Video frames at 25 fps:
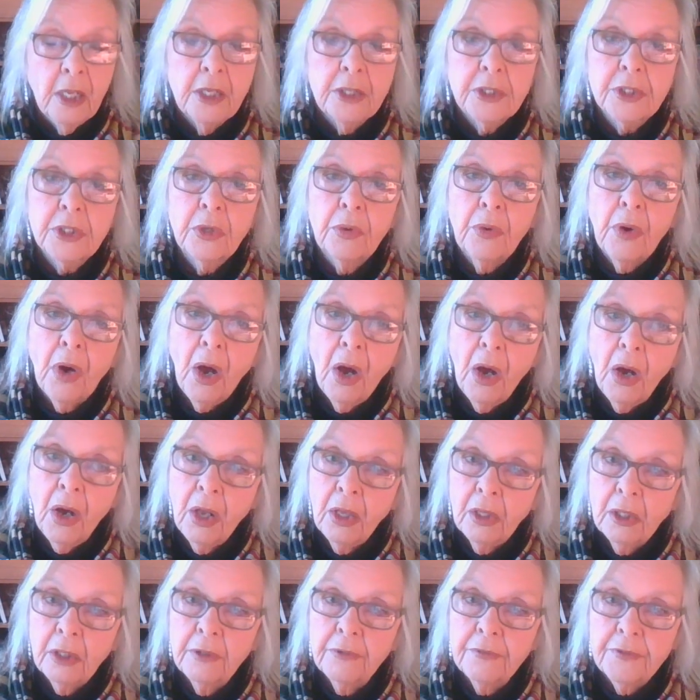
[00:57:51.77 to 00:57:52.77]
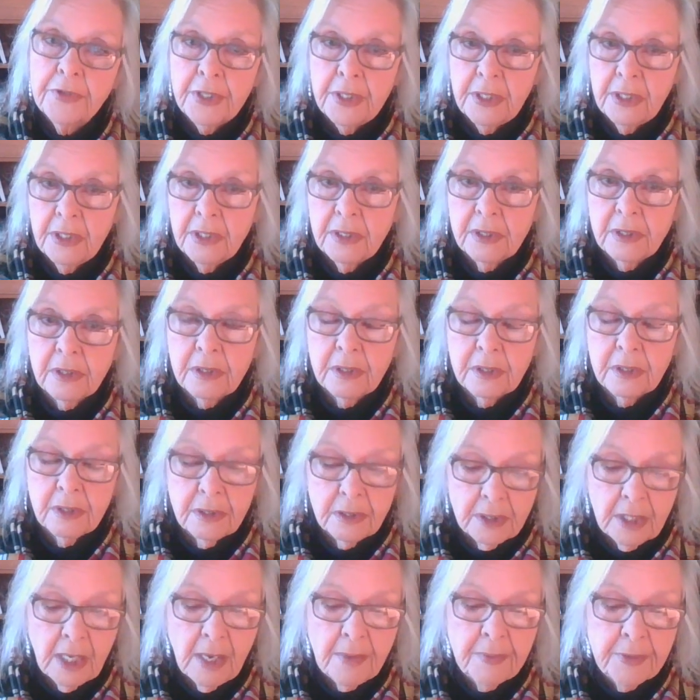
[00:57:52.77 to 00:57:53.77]
So all of this
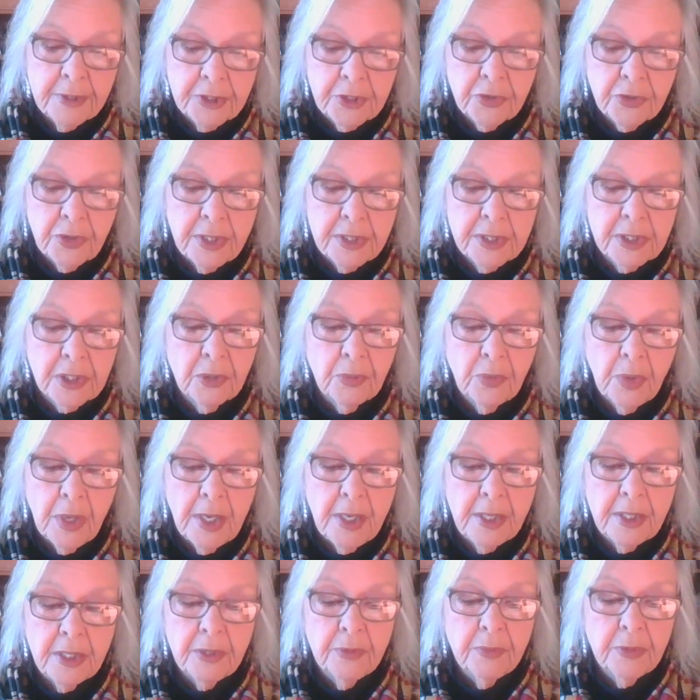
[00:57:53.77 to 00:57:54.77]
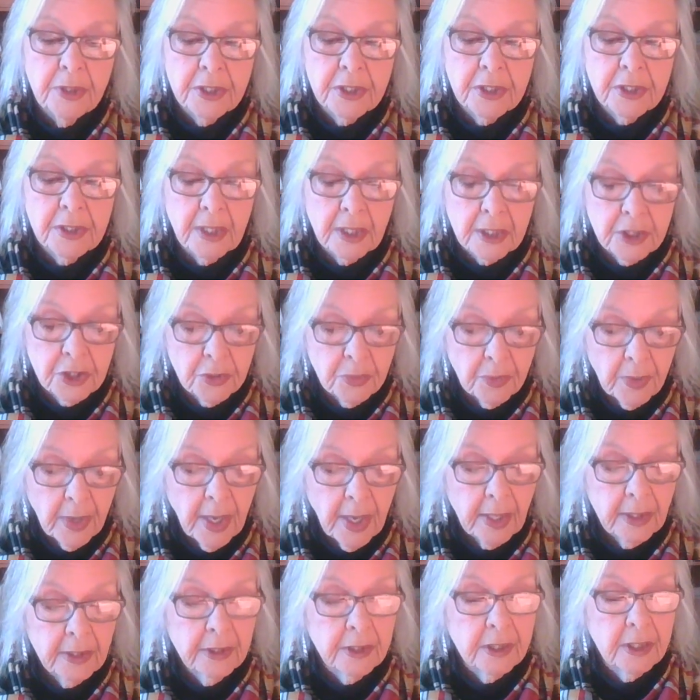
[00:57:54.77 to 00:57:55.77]
demonstrates the way in which
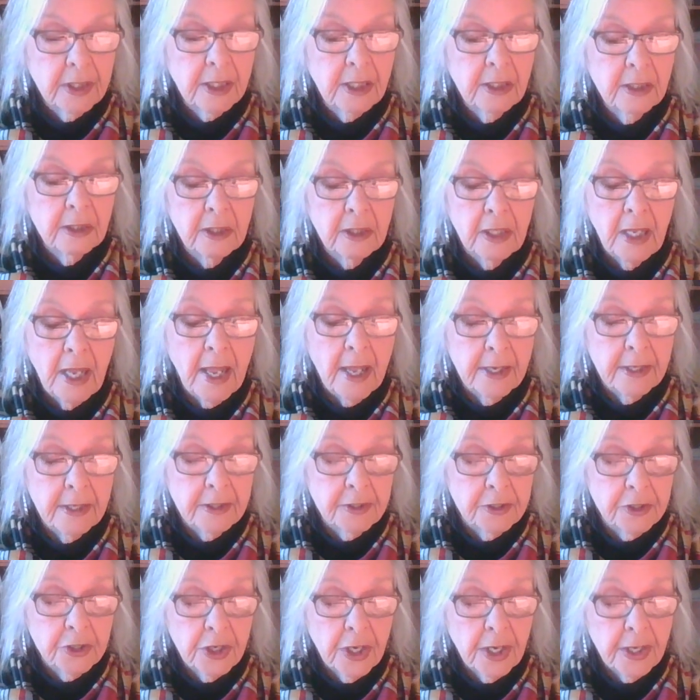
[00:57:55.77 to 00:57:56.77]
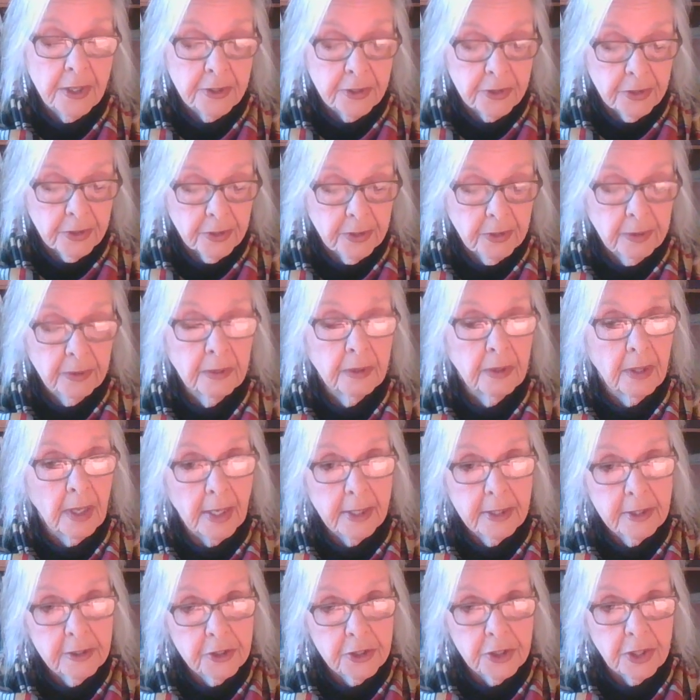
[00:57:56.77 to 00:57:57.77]
sexuality and gender,
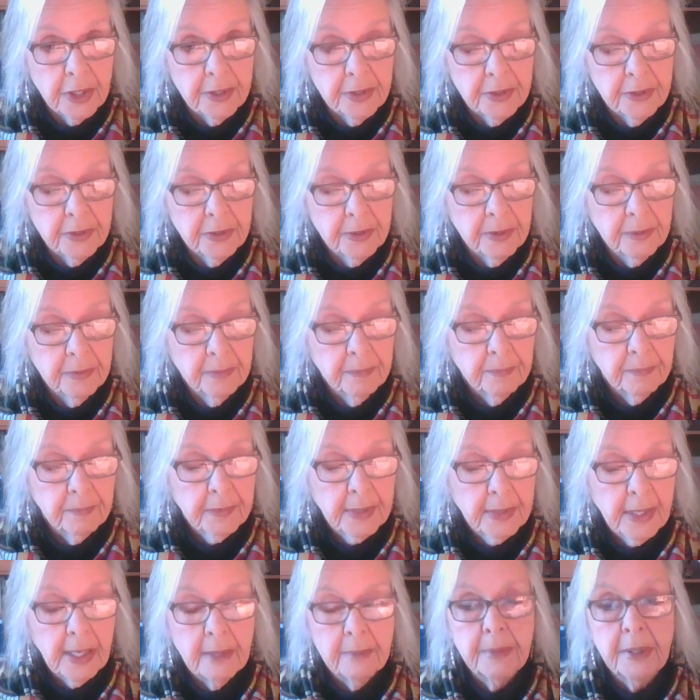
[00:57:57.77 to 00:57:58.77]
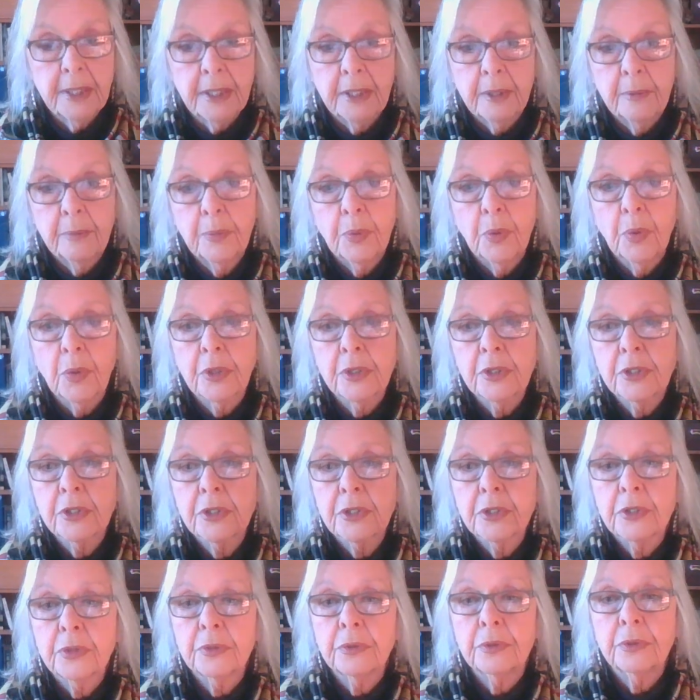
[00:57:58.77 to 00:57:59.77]
like gender, can be an important
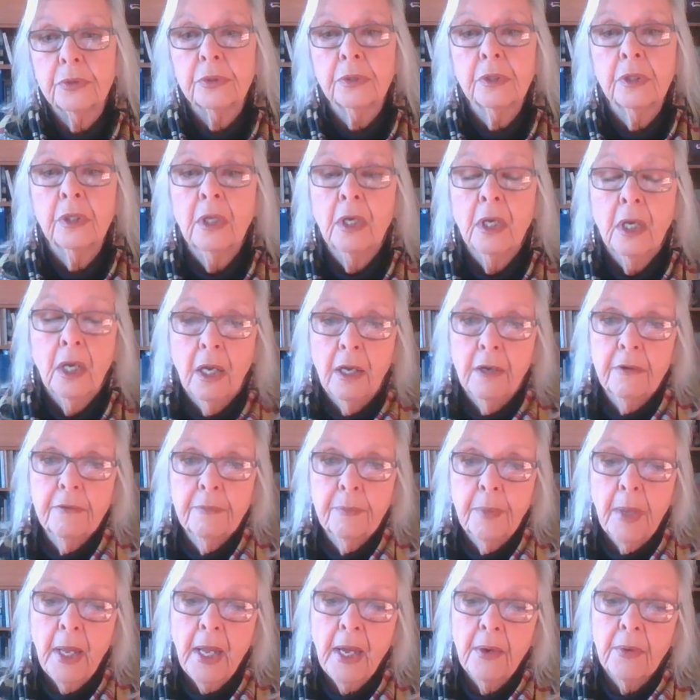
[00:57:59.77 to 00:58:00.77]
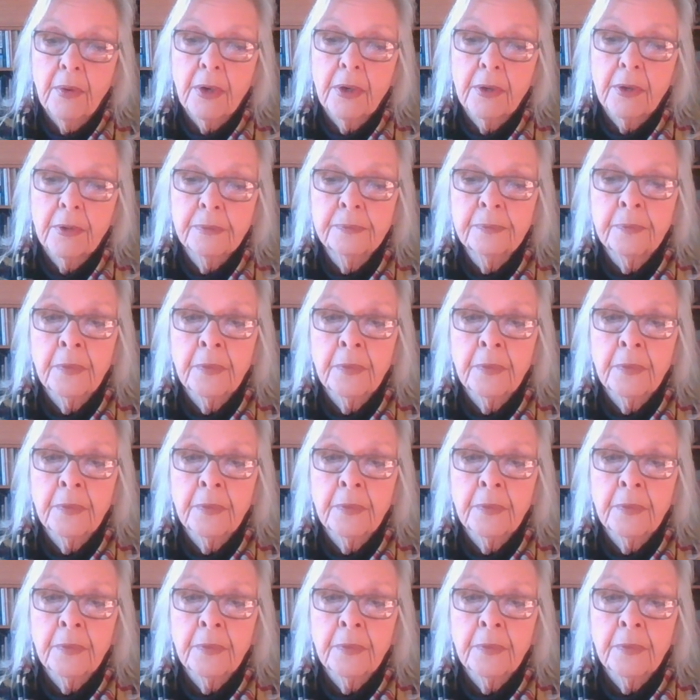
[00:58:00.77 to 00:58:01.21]
tool of power.